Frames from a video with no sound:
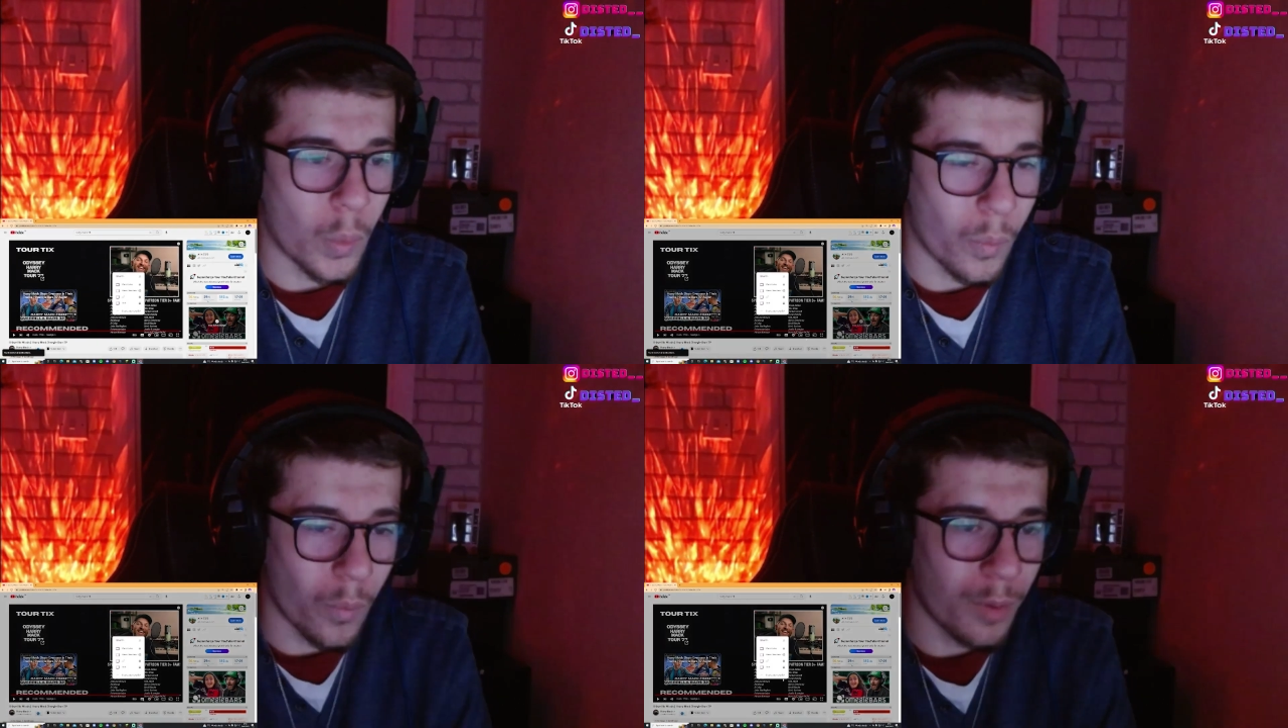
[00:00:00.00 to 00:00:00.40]

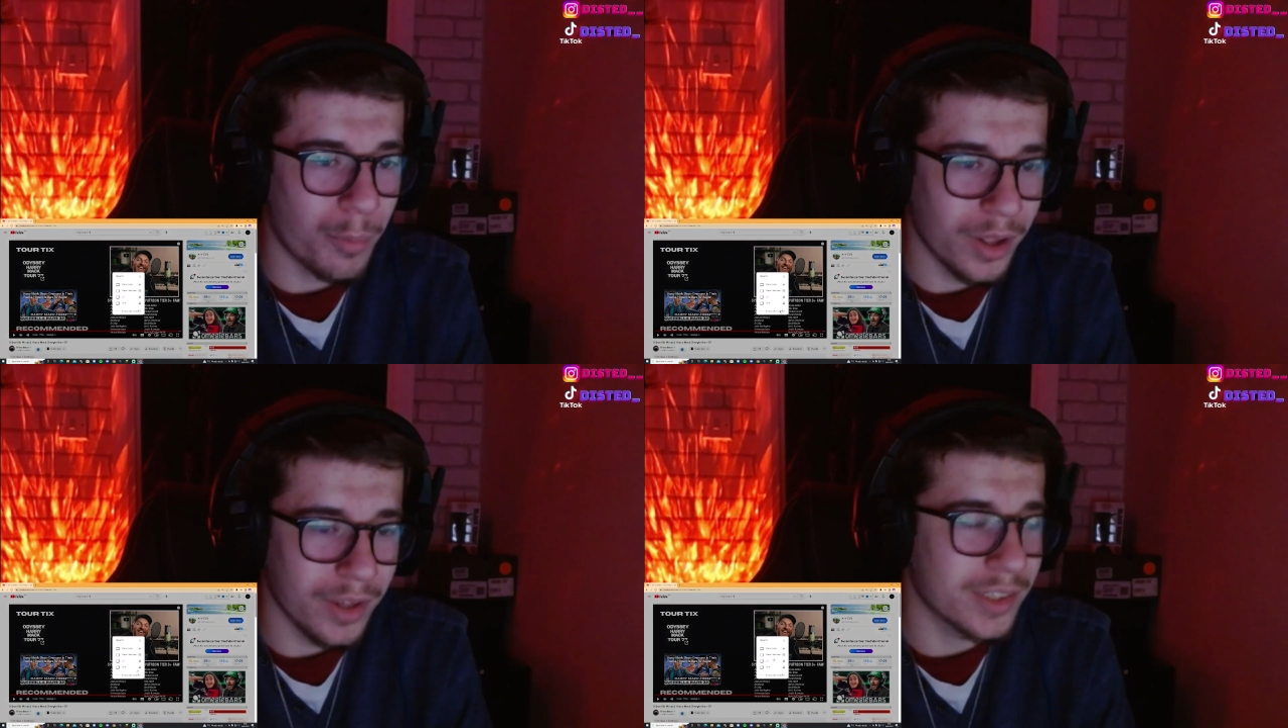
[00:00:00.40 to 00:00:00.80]
what
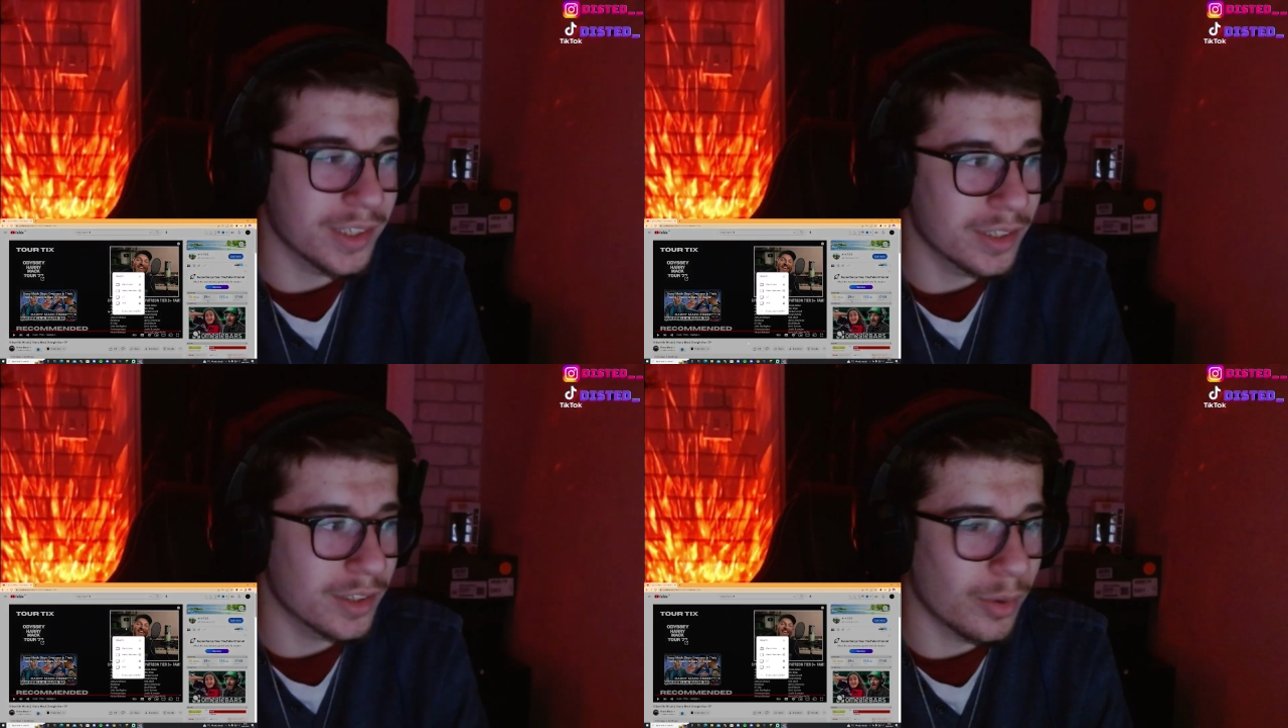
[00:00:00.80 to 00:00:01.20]
playlist
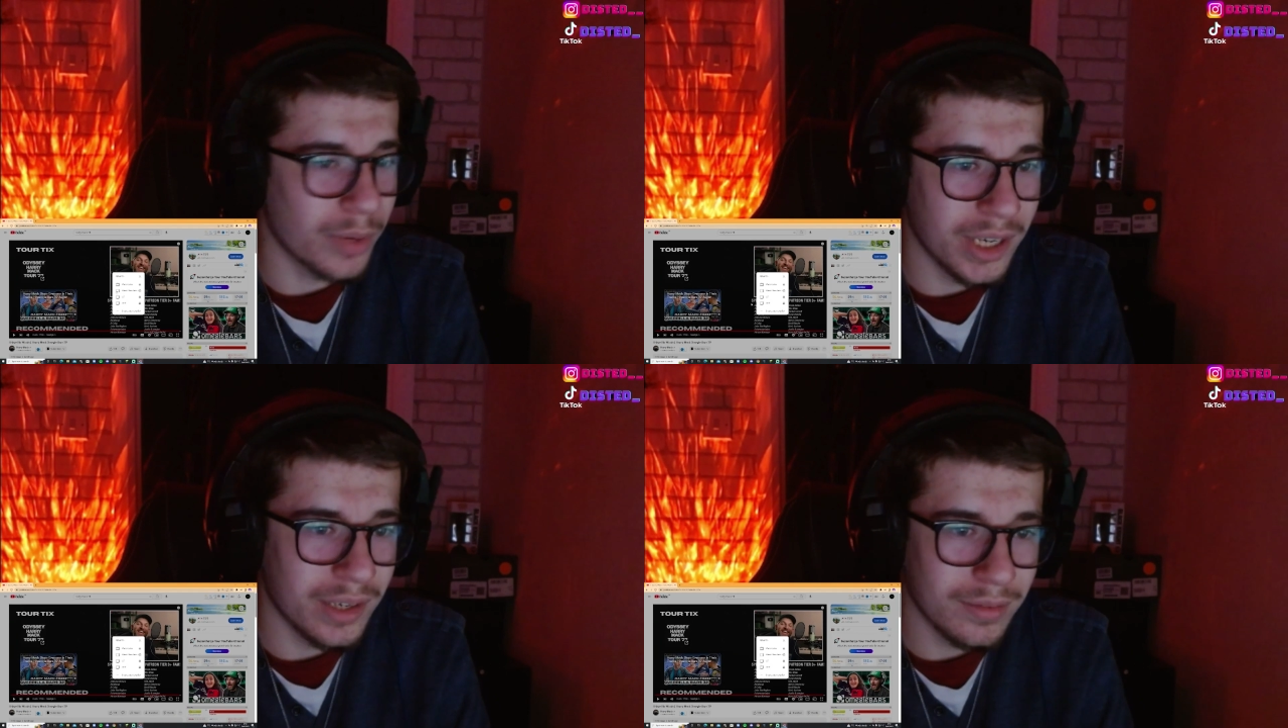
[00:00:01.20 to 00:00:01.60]
this is going
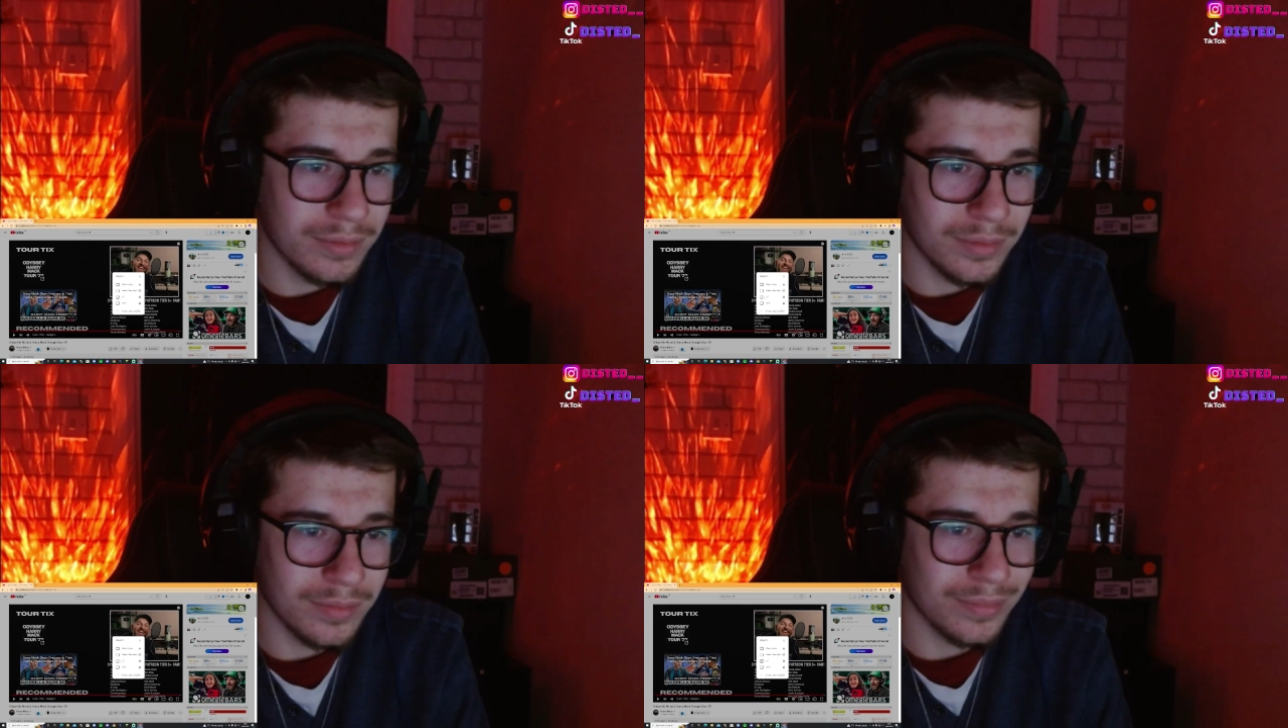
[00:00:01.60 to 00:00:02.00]
in.
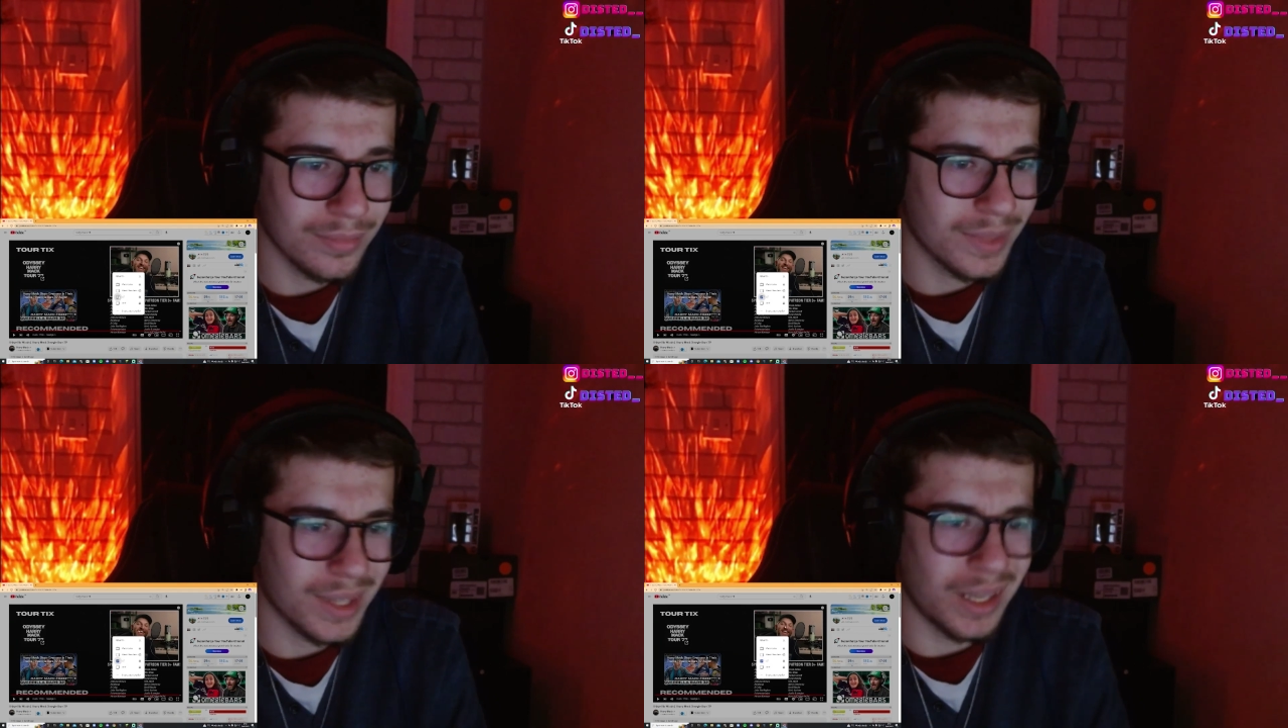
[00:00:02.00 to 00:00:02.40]

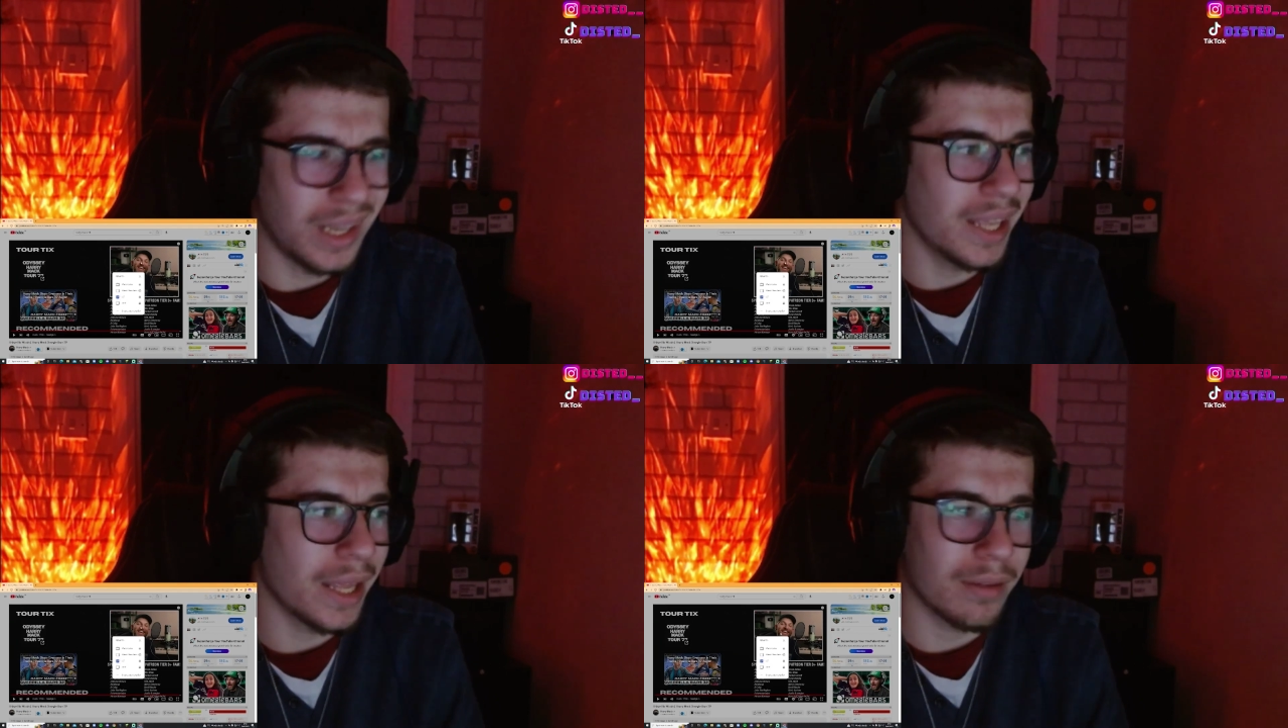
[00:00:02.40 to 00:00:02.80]

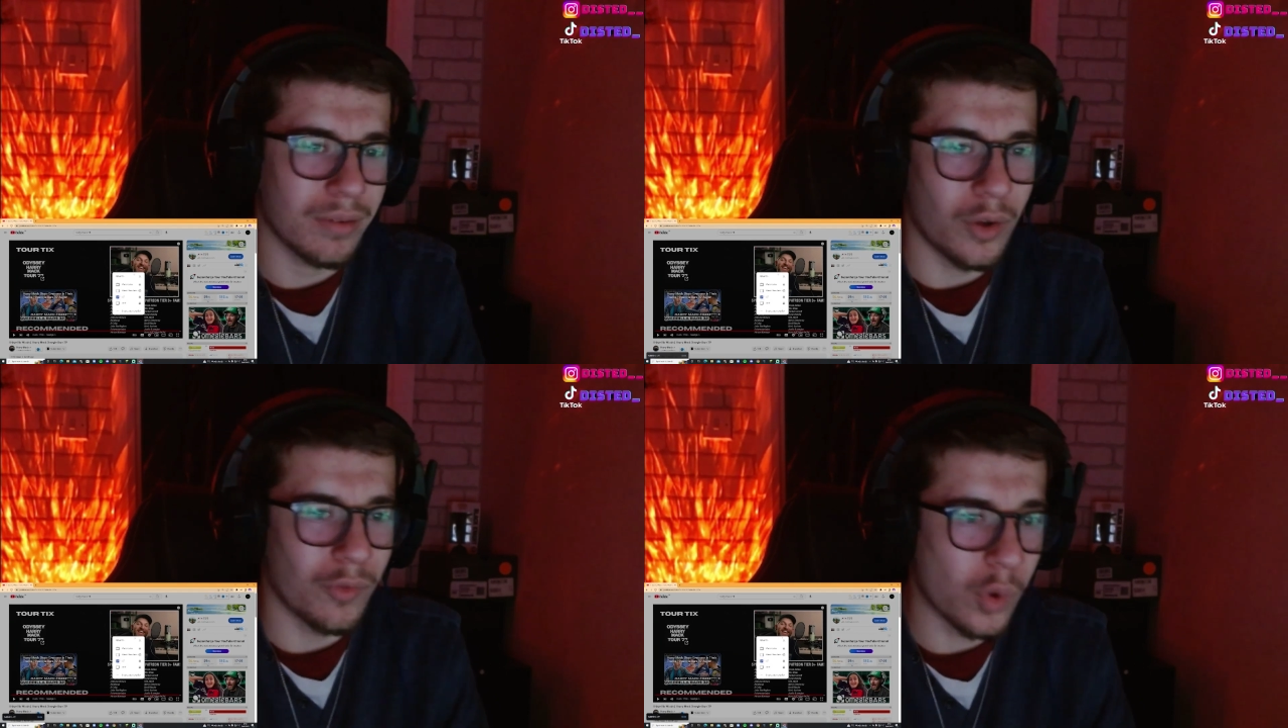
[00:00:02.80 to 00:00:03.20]
Lit,
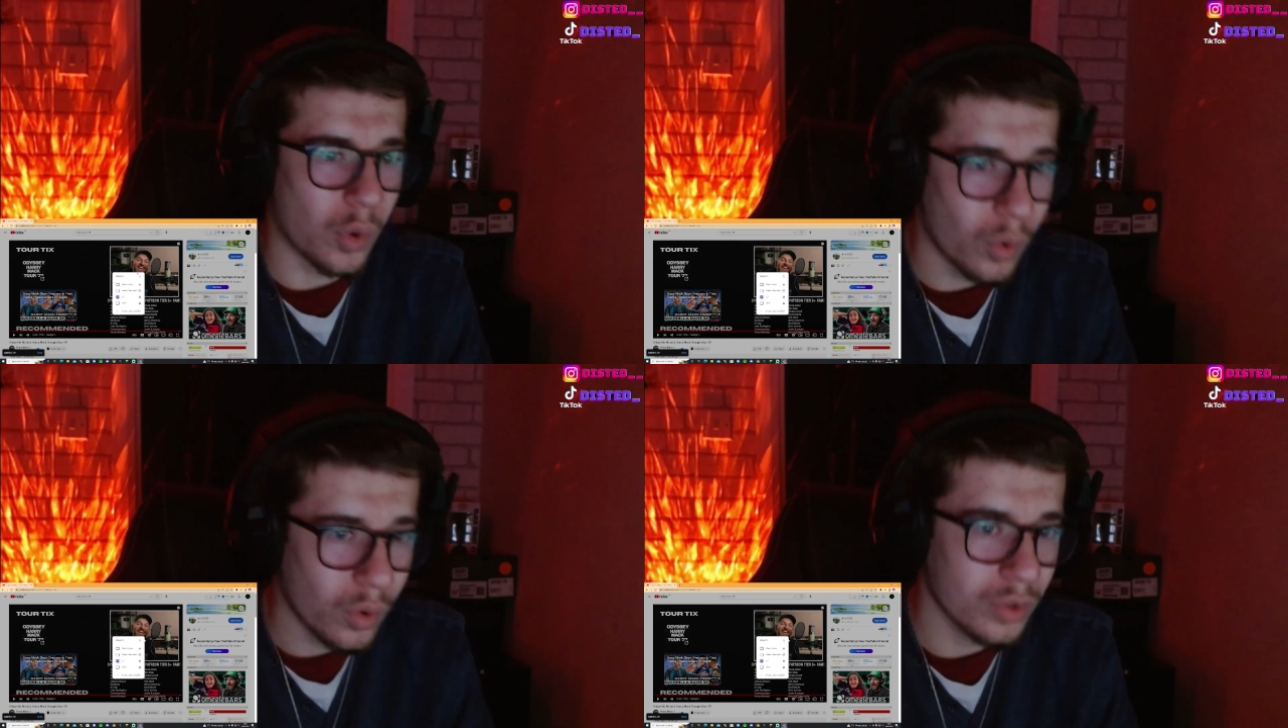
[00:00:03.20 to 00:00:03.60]
of
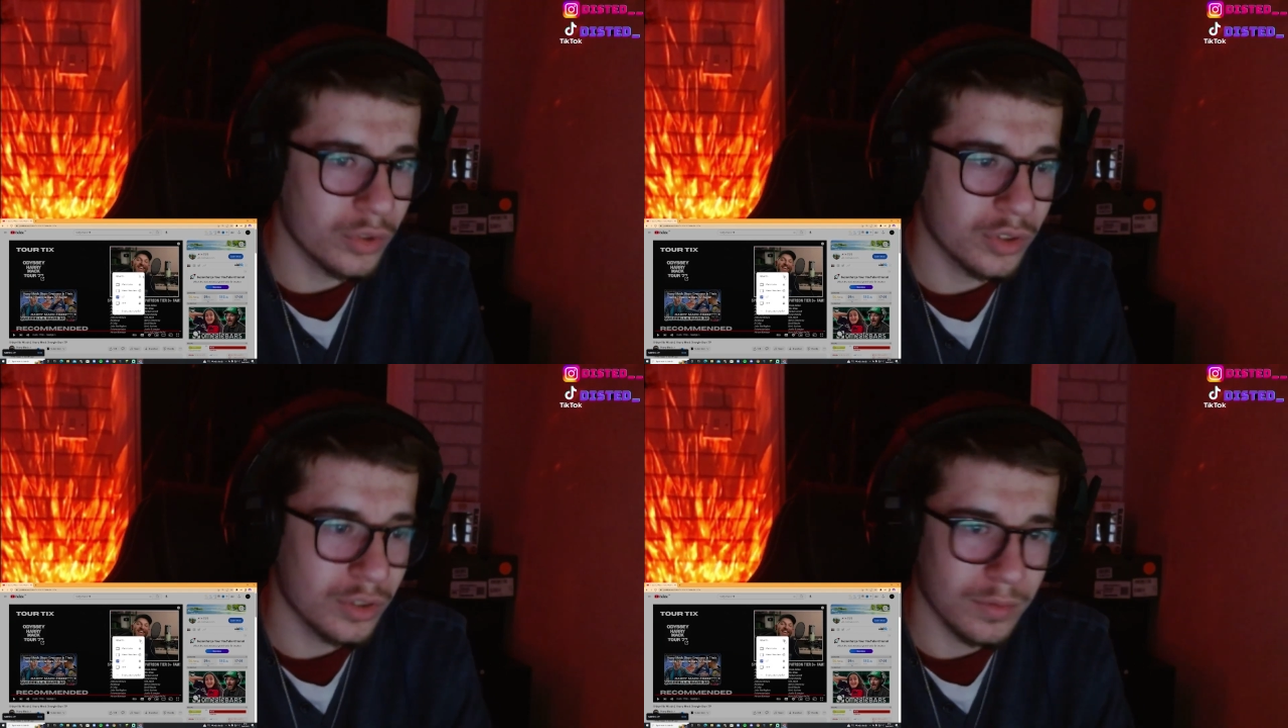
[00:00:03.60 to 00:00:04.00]

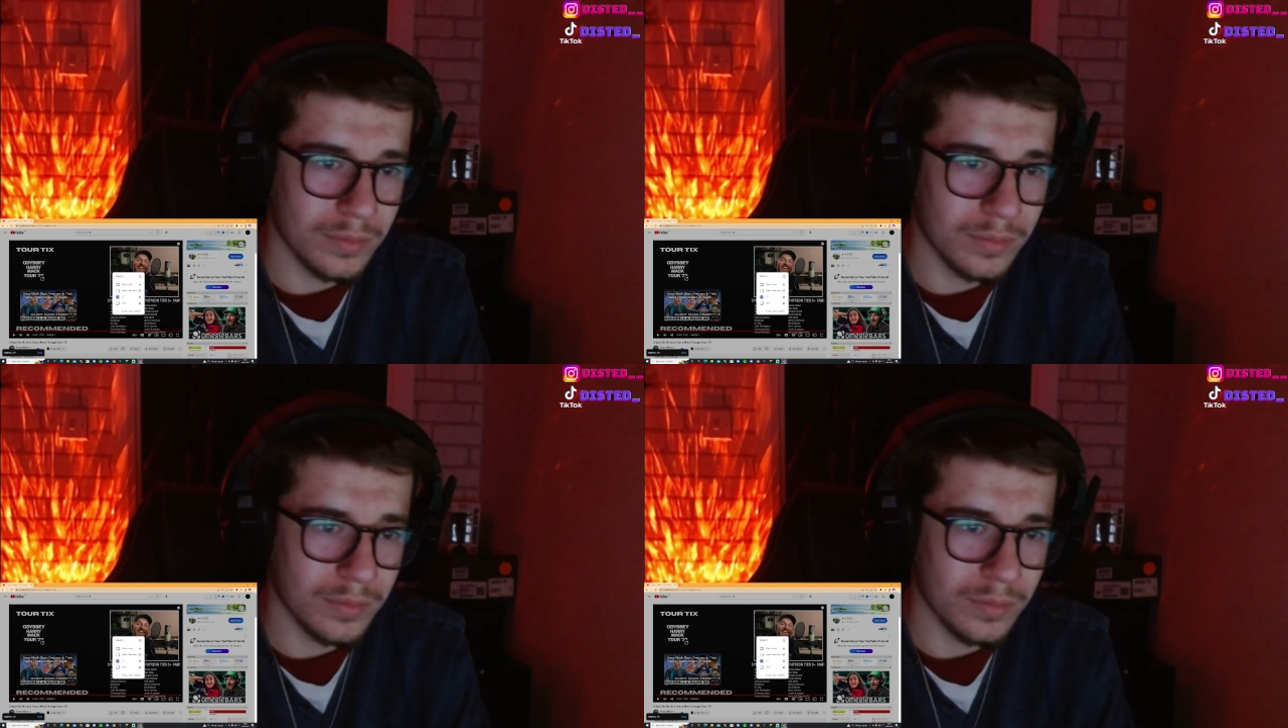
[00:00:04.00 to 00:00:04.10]
course.